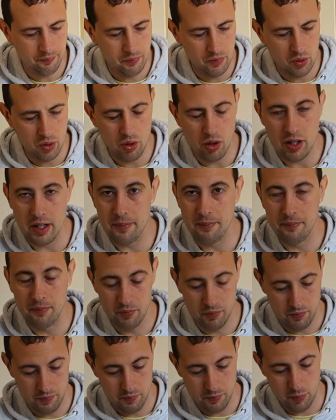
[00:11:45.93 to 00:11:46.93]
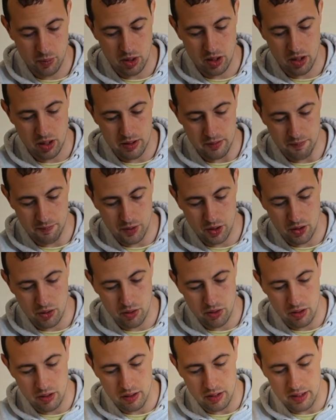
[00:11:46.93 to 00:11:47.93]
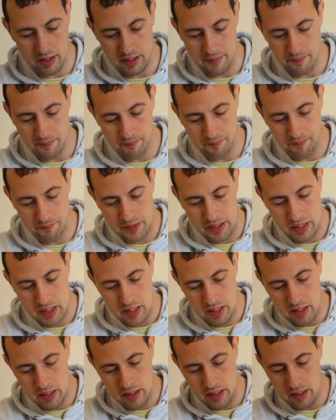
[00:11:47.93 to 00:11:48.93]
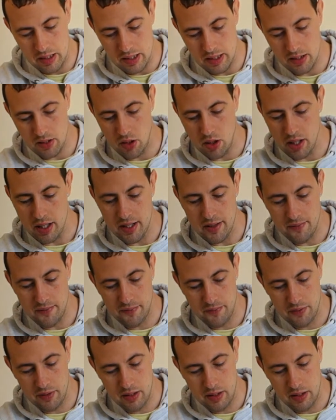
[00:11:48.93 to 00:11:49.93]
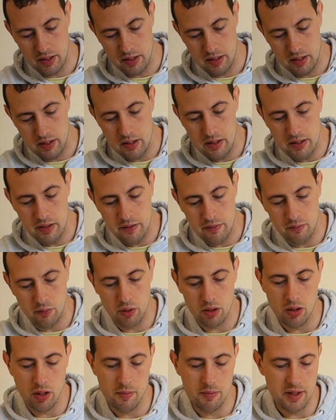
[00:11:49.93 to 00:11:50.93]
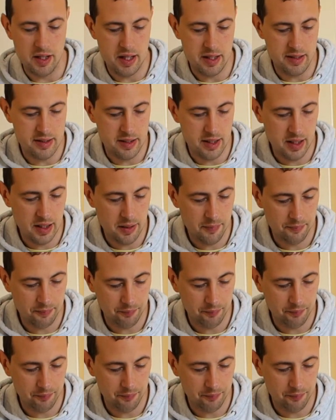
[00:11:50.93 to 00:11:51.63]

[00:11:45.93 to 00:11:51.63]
Right, I couldn't really decide what I'm tasting.